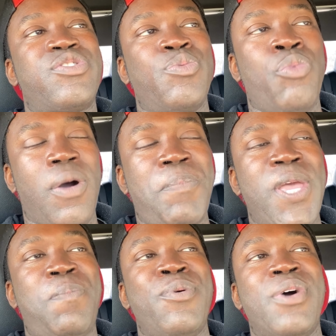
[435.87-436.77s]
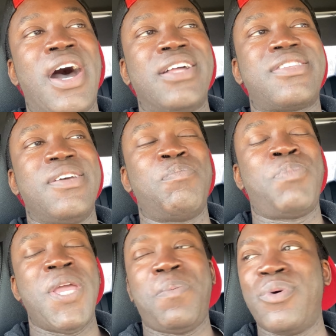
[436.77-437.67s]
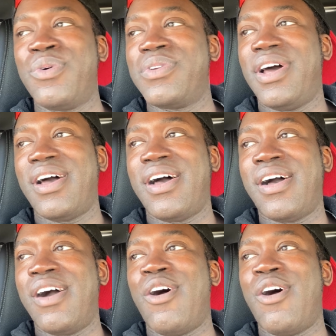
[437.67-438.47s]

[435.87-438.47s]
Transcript: what people are people uh,